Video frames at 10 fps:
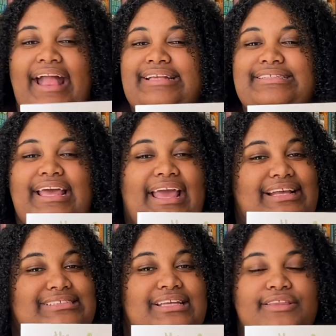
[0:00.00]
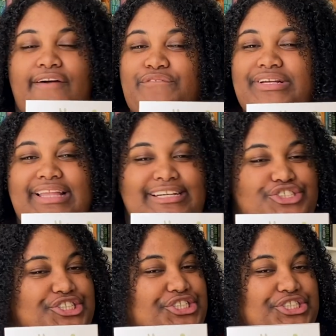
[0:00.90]
And it's a hate to love
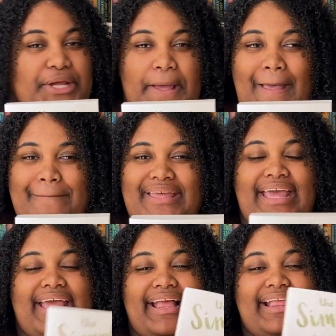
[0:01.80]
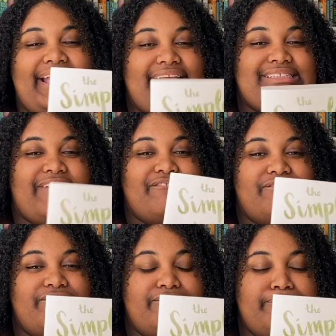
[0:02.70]
relationship. And it is a
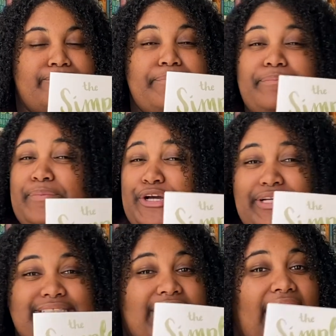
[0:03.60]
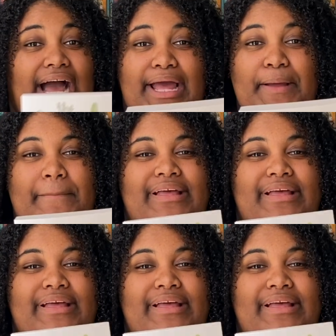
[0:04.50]
good time.